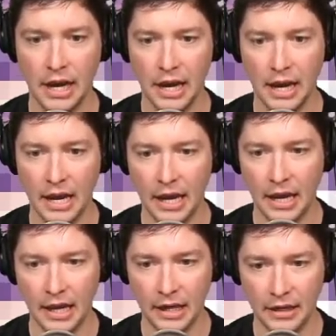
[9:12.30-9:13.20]

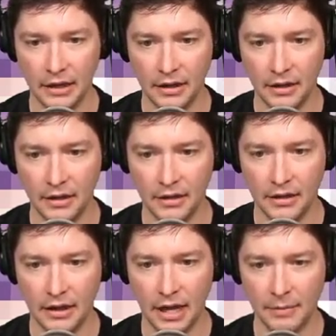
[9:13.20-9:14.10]
And
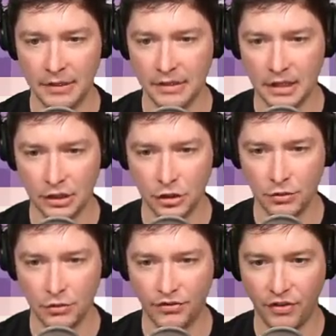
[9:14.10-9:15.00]
that means that they
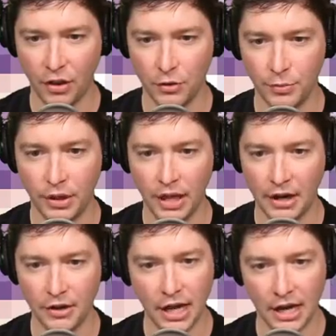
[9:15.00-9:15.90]
shouldn't follow the
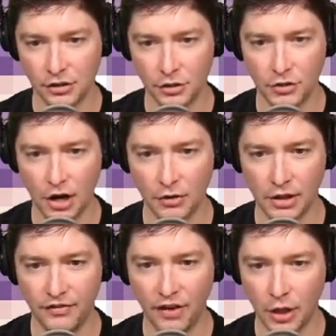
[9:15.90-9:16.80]
player. Yeah, so they're not
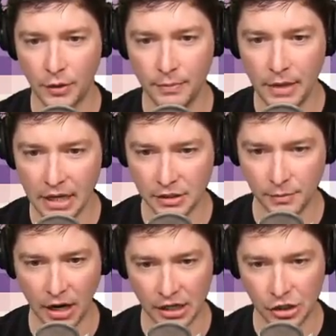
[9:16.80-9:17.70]
really following me as
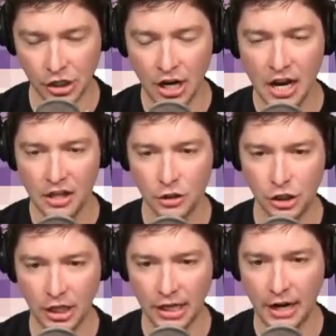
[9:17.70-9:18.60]
much. They're
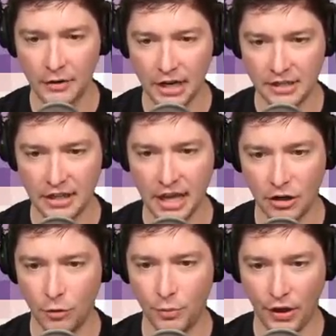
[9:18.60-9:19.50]
chilling out next to that
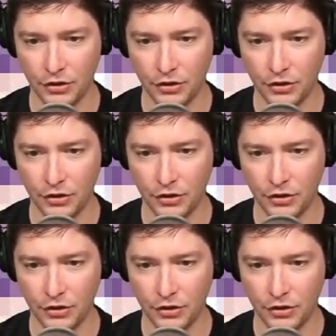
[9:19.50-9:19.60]
note block.